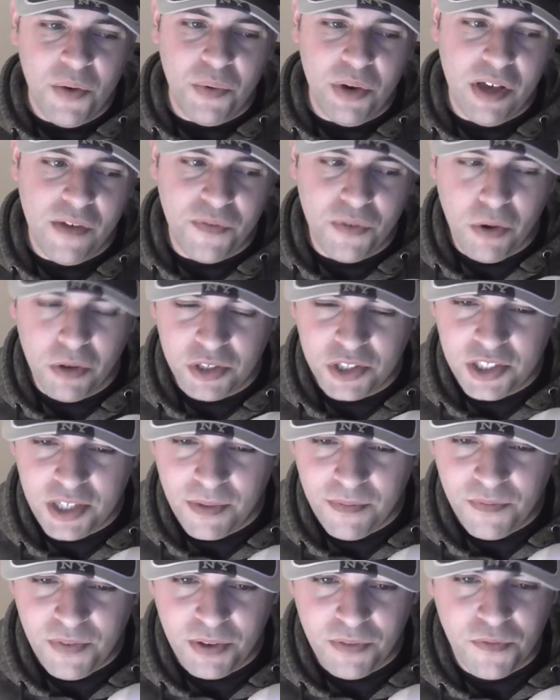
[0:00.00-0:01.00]
we have got
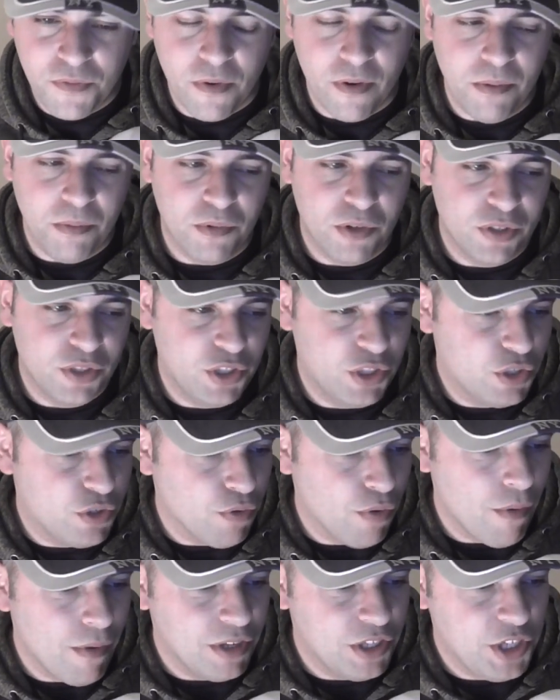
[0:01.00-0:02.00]
something from
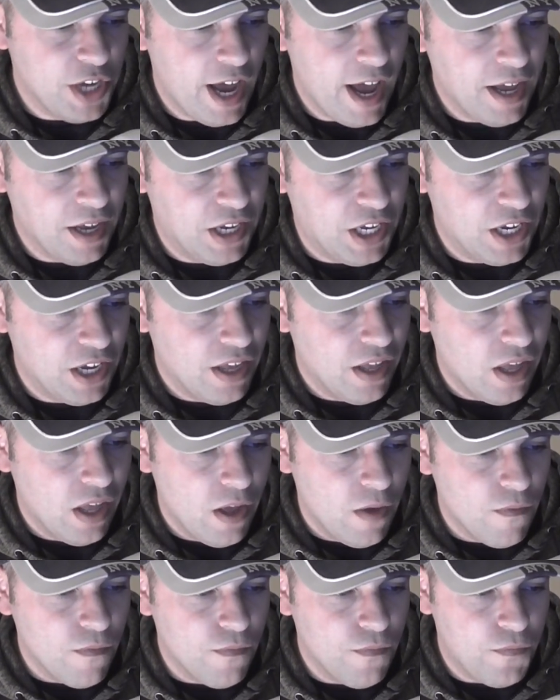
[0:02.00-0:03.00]
Screw Attack,
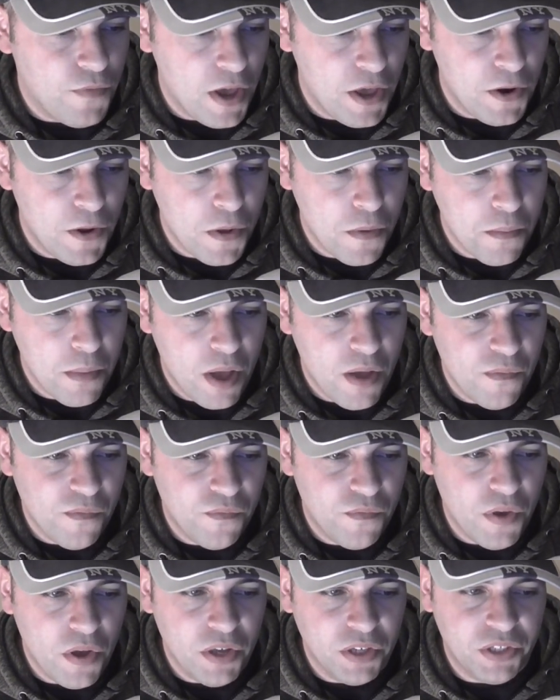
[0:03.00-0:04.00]
Venom
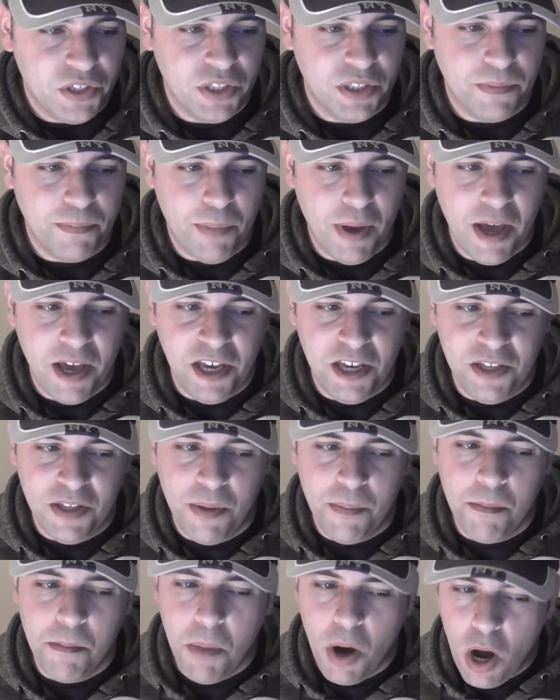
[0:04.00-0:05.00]
versus Bane,
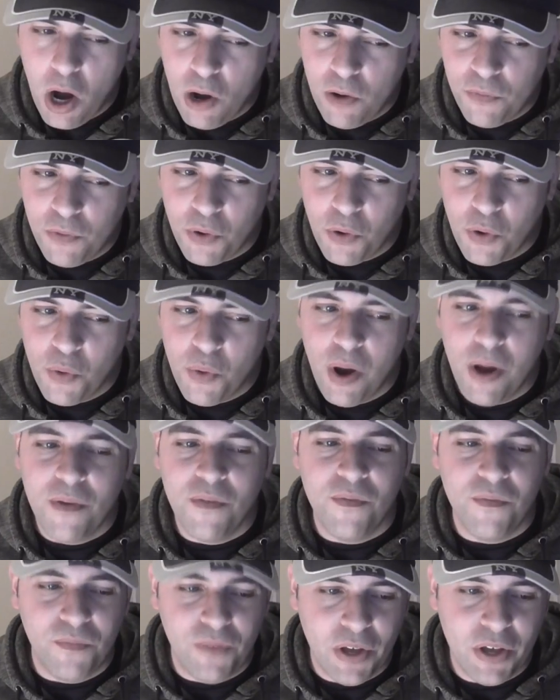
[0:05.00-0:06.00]
Marvel
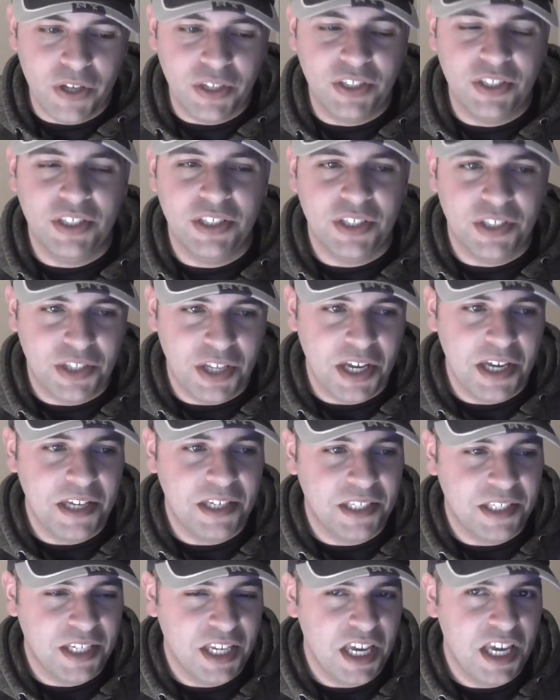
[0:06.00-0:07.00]
versus
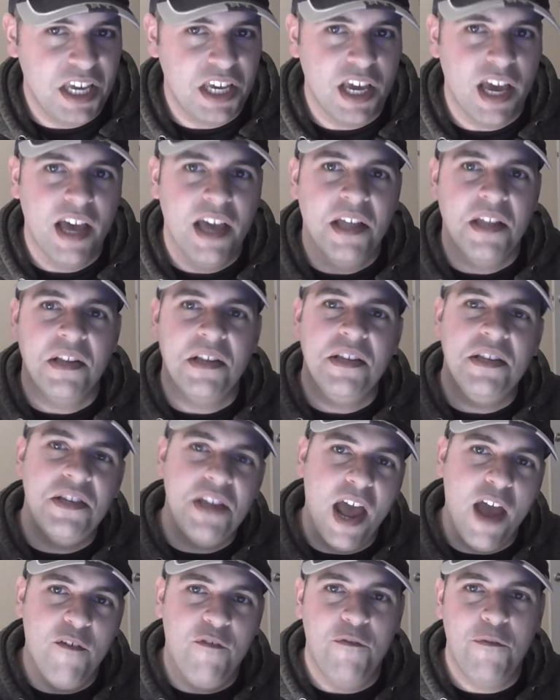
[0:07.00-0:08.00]
DC,
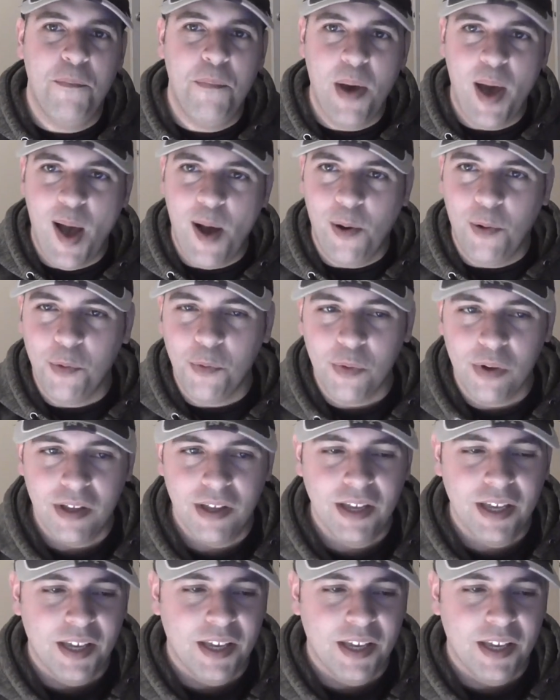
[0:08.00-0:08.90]
Death Battle.